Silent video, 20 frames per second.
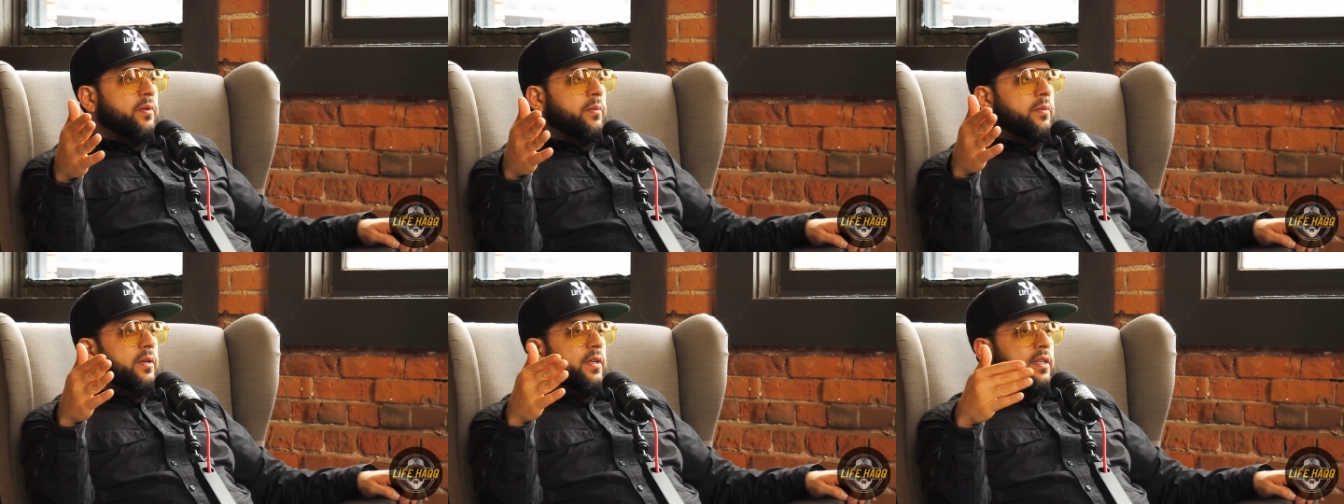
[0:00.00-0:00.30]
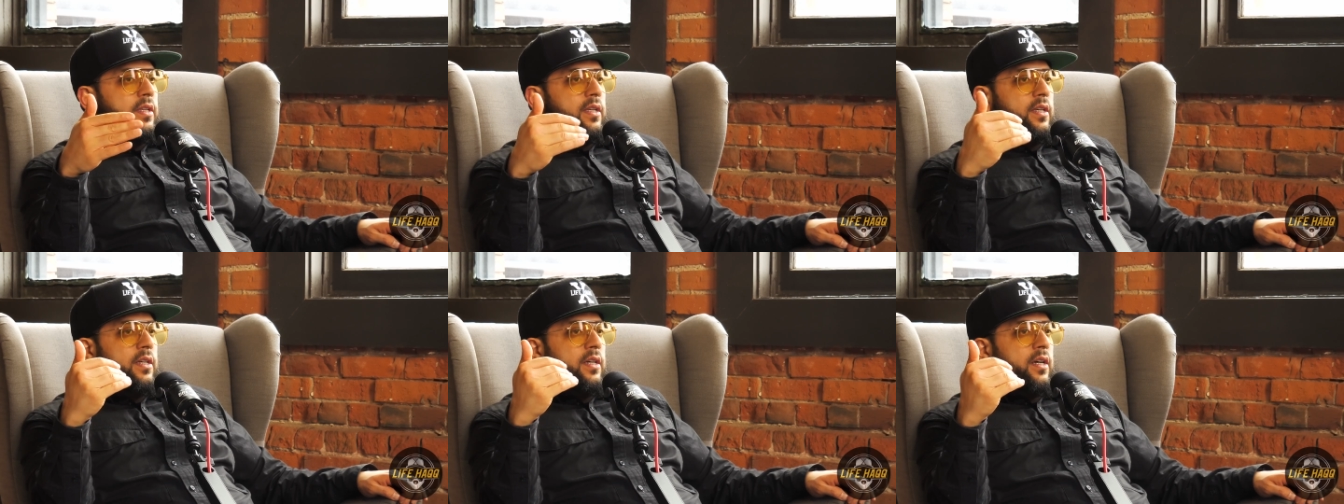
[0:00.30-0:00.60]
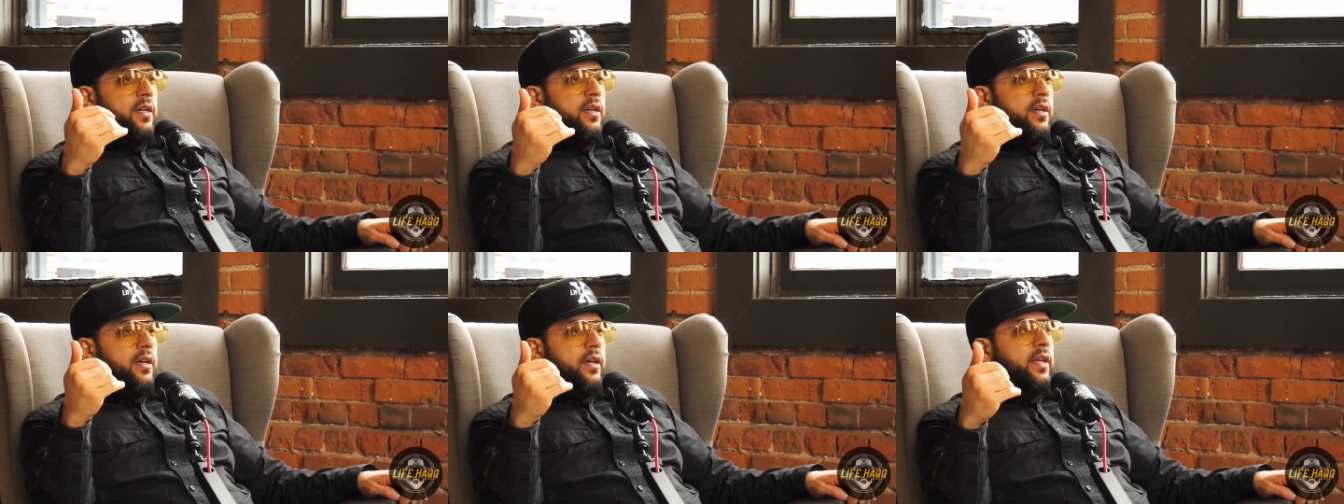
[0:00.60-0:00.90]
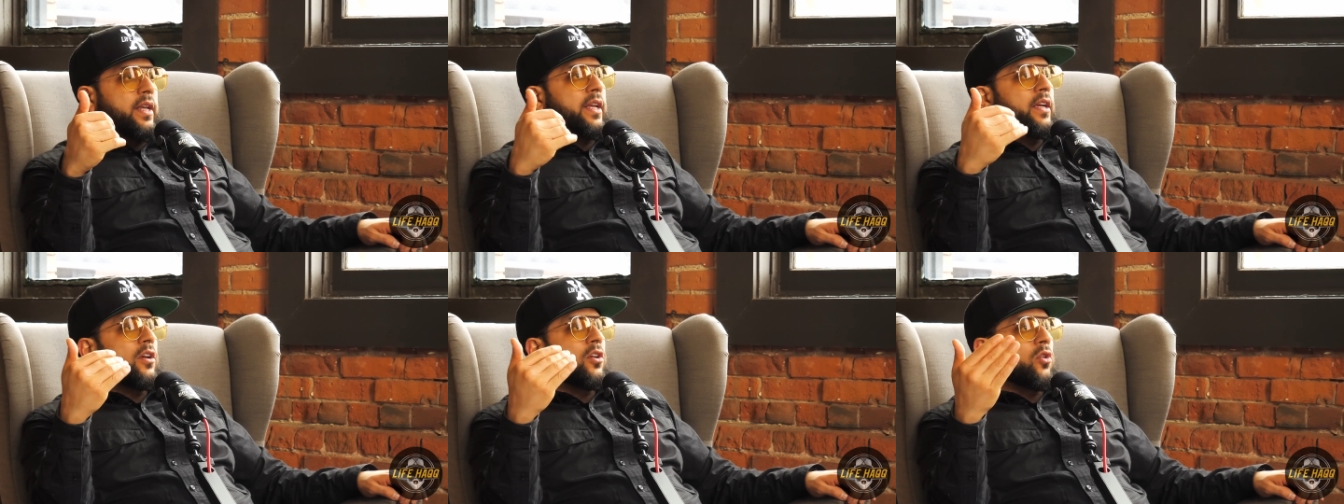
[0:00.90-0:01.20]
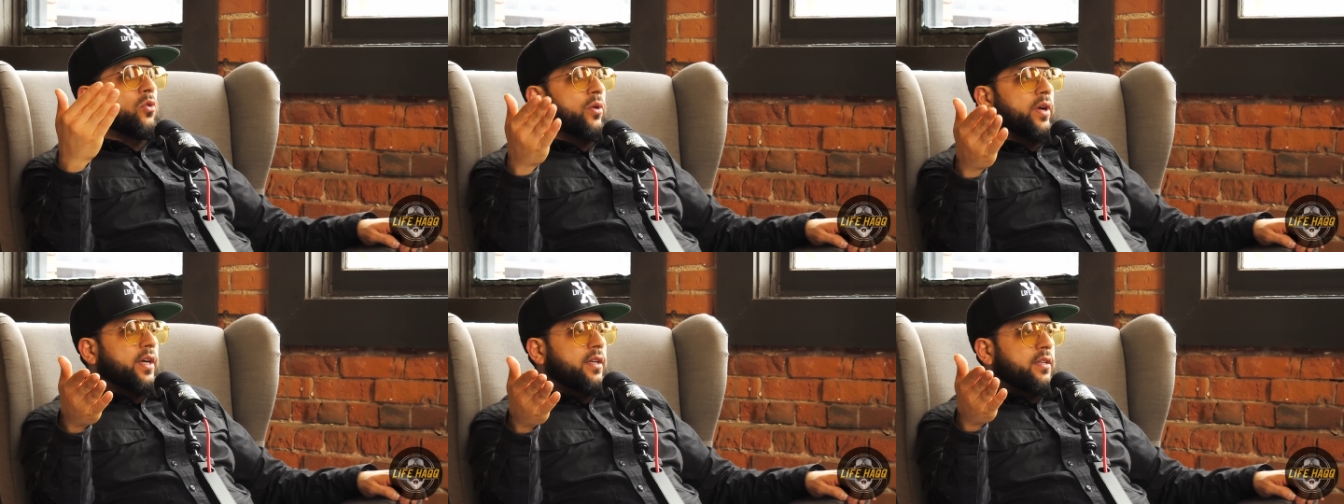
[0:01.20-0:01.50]
maybe uh, an
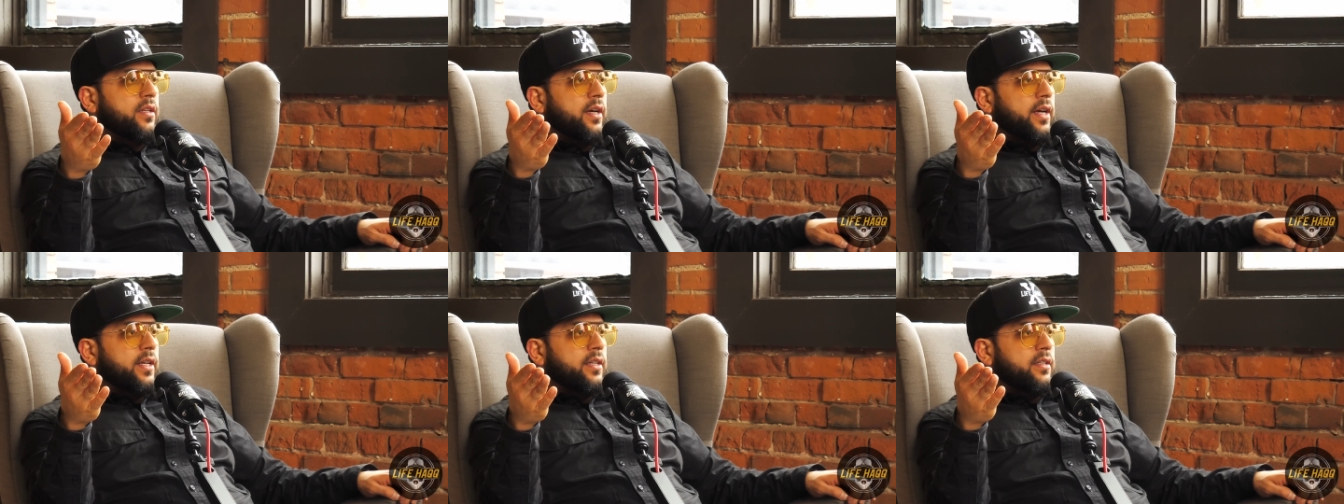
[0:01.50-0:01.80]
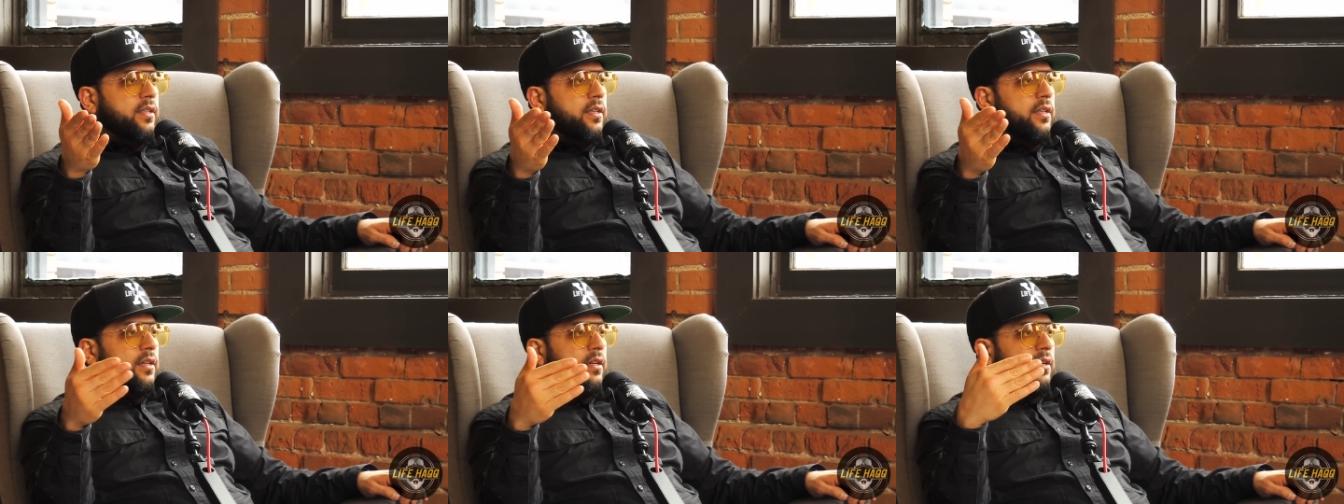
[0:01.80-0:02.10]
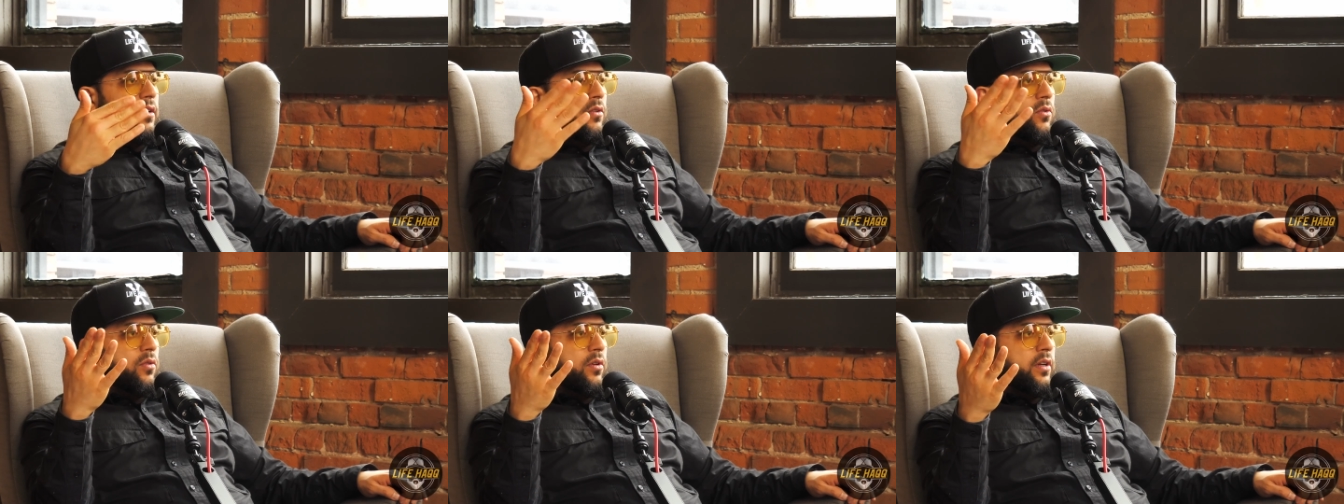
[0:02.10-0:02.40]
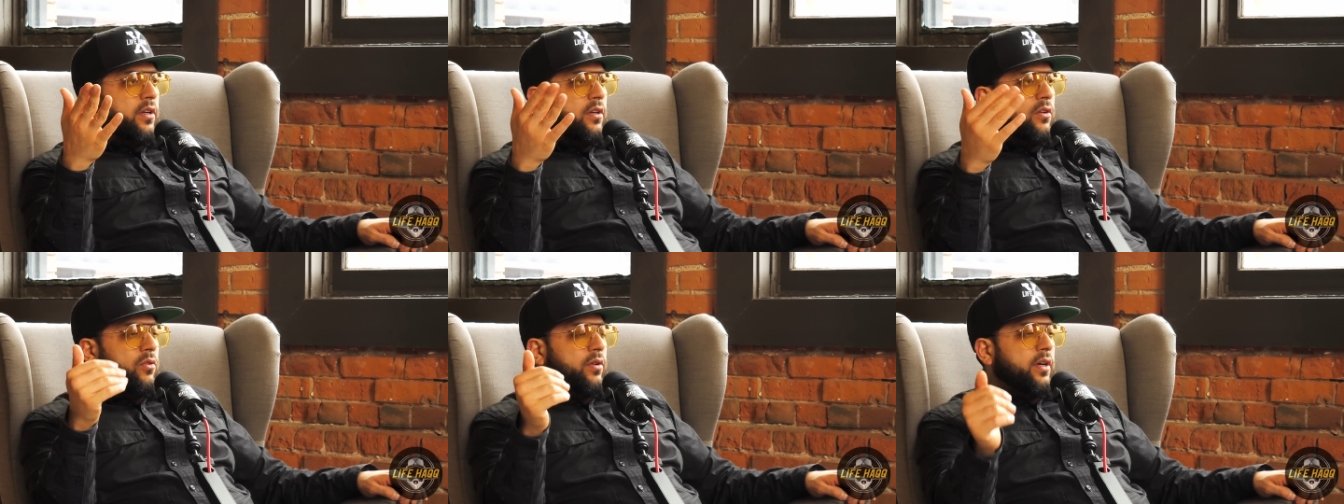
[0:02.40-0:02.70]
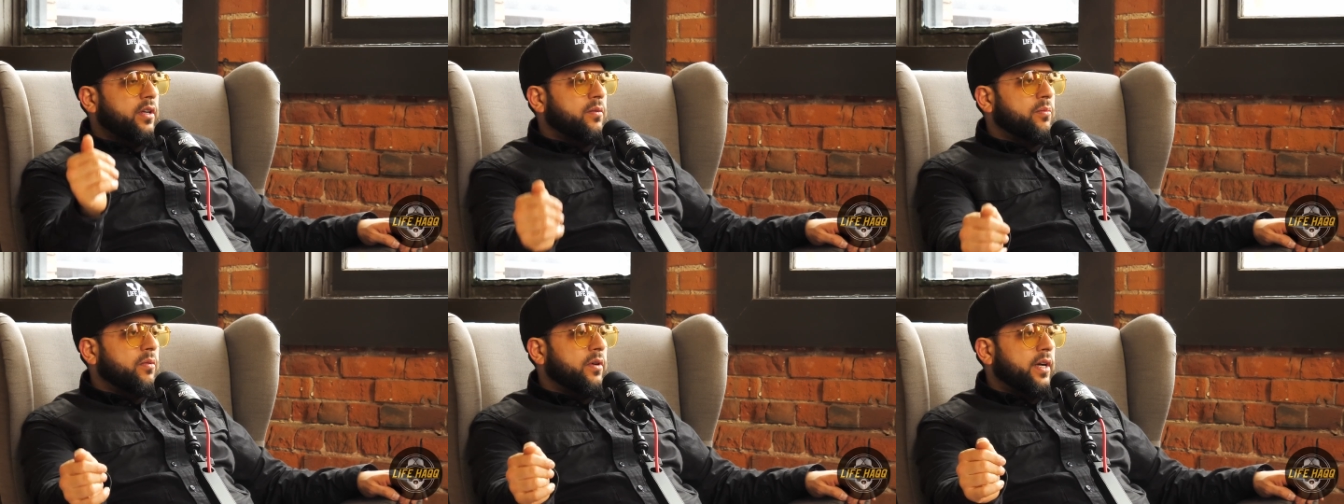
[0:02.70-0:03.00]
incorrect idea or
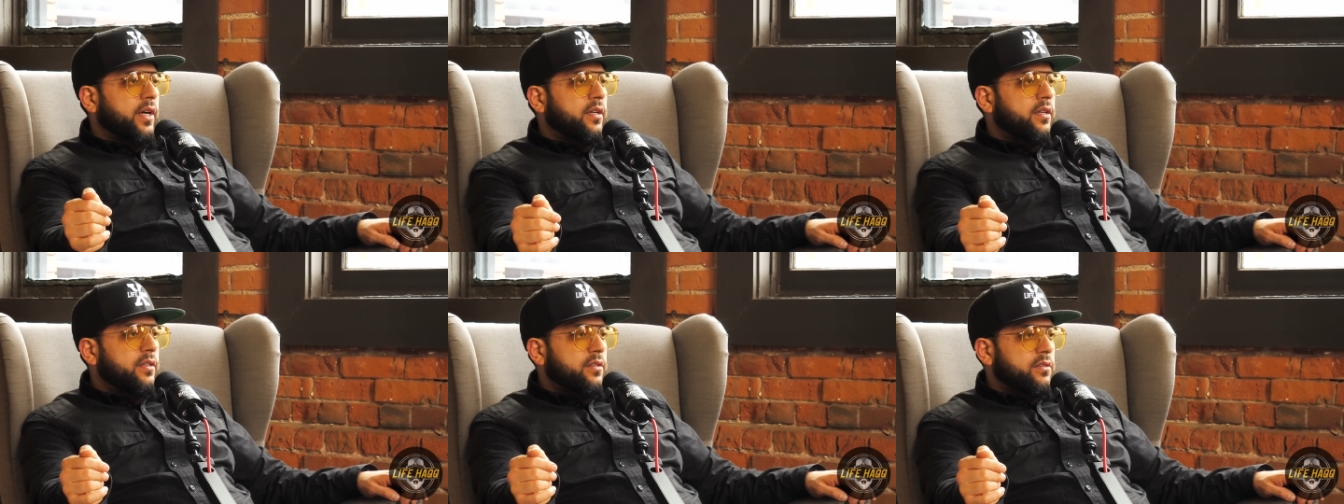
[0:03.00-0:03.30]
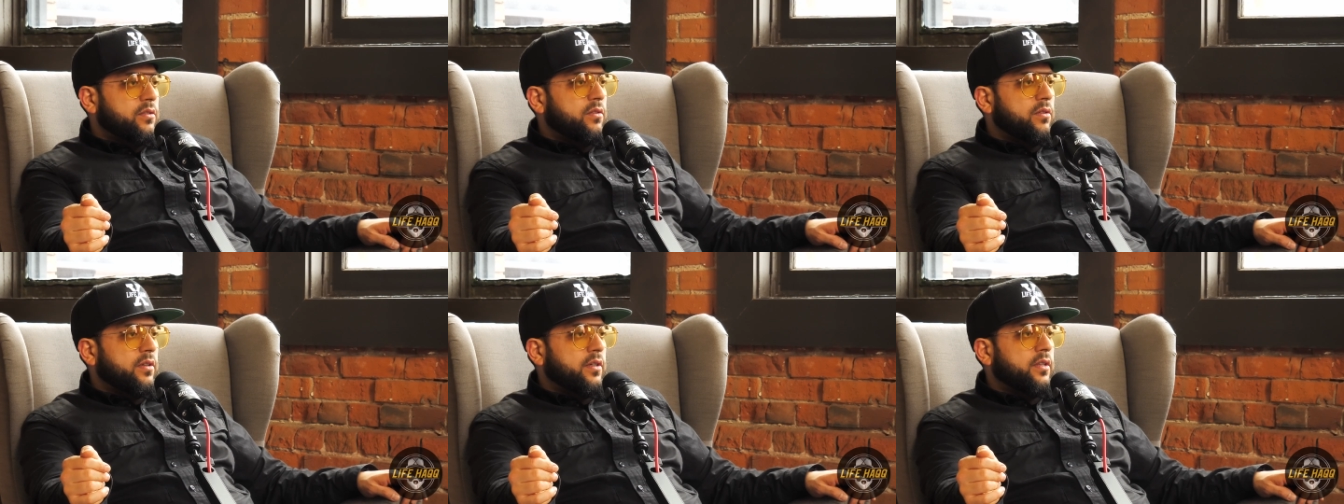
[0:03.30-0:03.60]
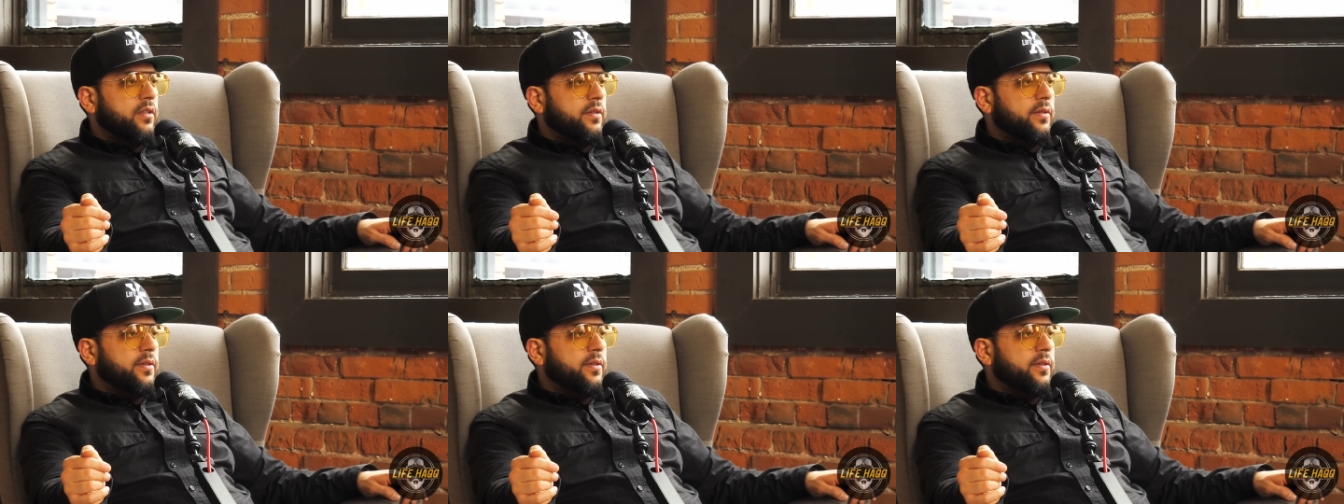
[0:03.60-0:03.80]
incorrect practice correct